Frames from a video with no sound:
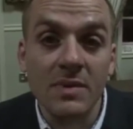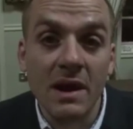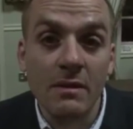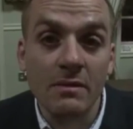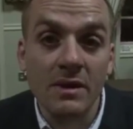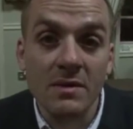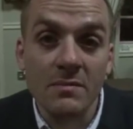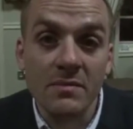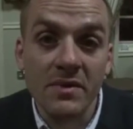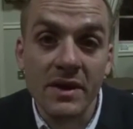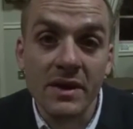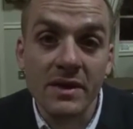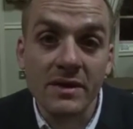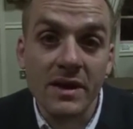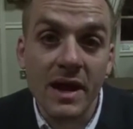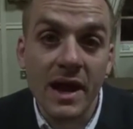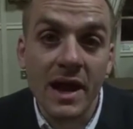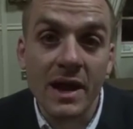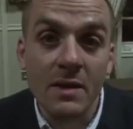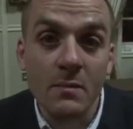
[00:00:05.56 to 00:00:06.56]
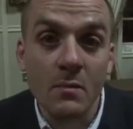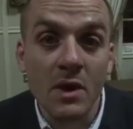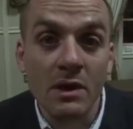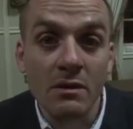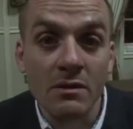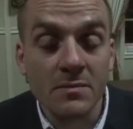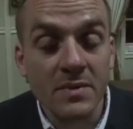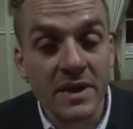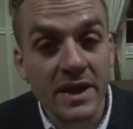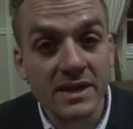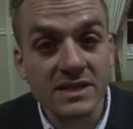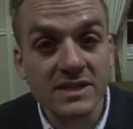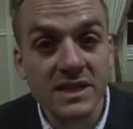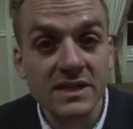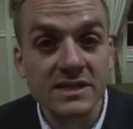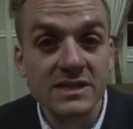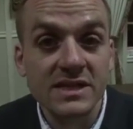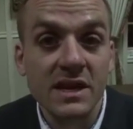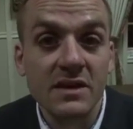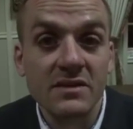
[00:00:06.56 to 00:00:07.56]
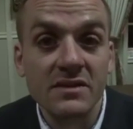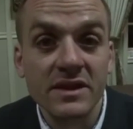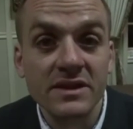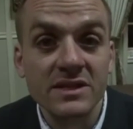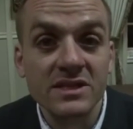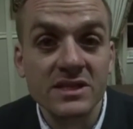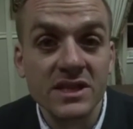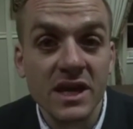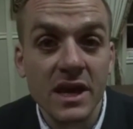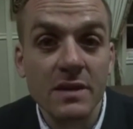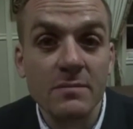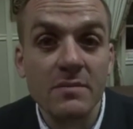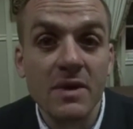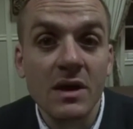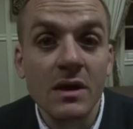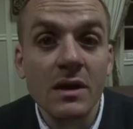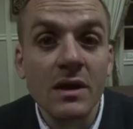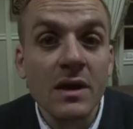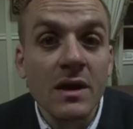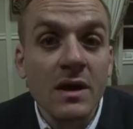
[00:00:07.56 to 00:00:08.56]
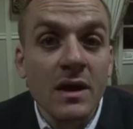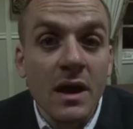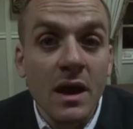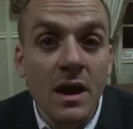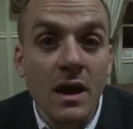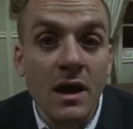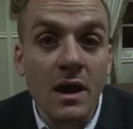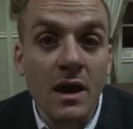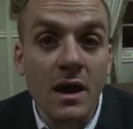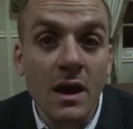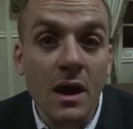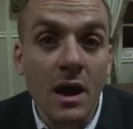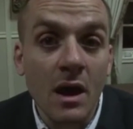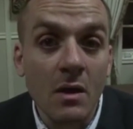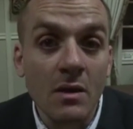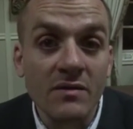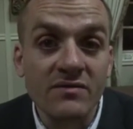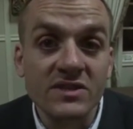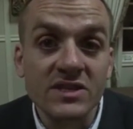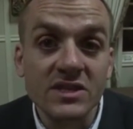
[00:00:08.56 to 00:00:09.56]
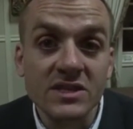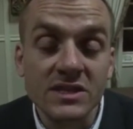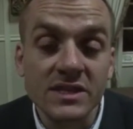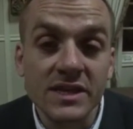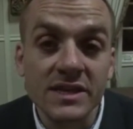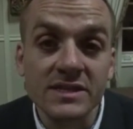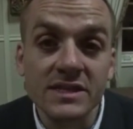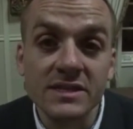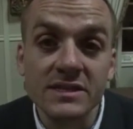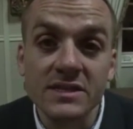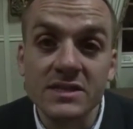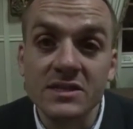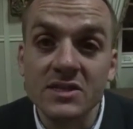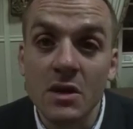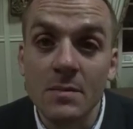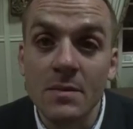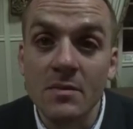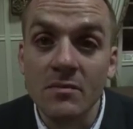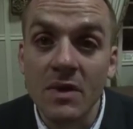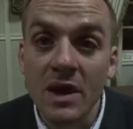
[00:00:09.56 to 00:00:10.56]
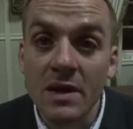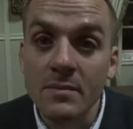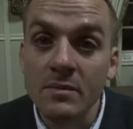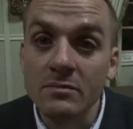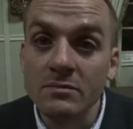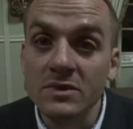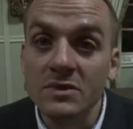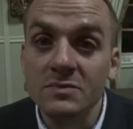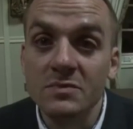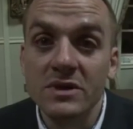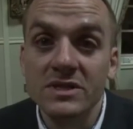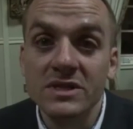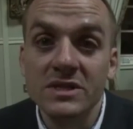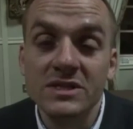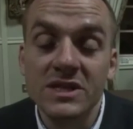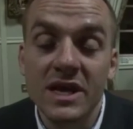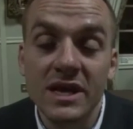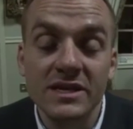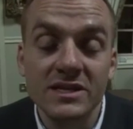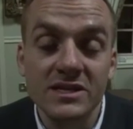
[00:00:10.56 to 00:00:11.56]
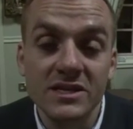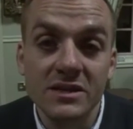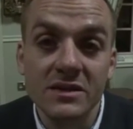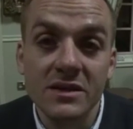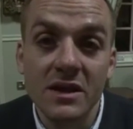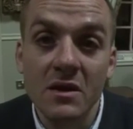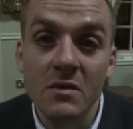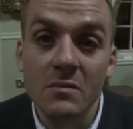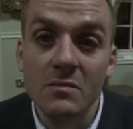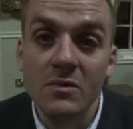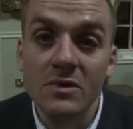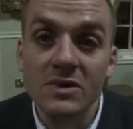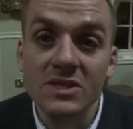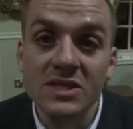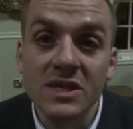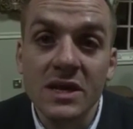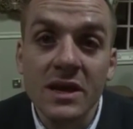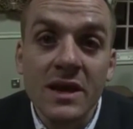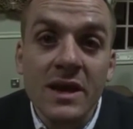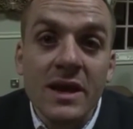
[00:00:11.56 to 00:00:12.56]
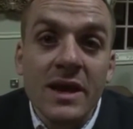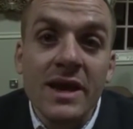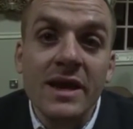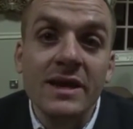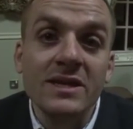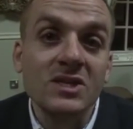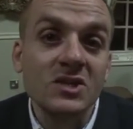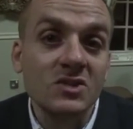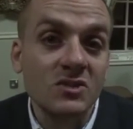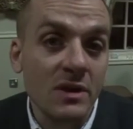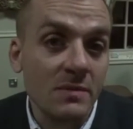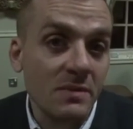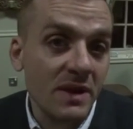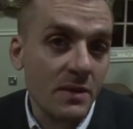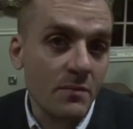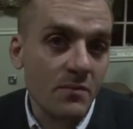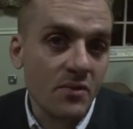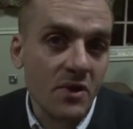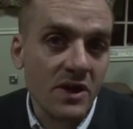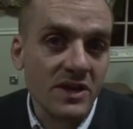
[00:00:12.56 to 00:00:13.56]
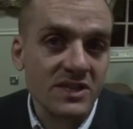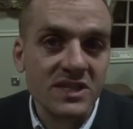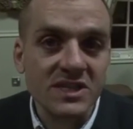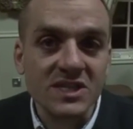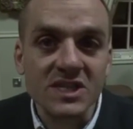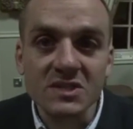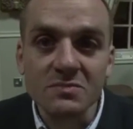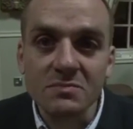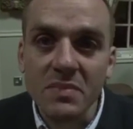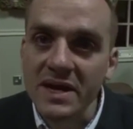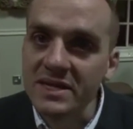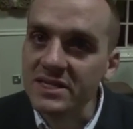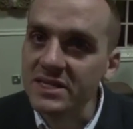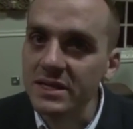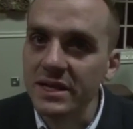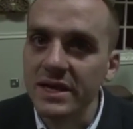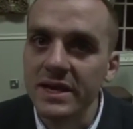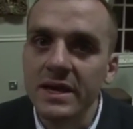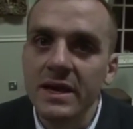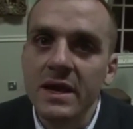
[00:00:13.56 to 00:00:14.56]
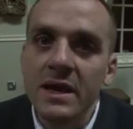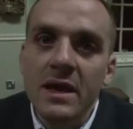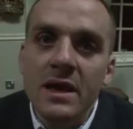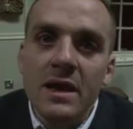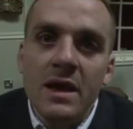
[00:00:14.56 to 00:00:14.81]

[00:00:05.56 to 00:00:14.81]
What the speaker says: Paralympian and we're at the PSA South East Chamber. I've just listened to Simon Raybould's presentation and was extremely impressed, especially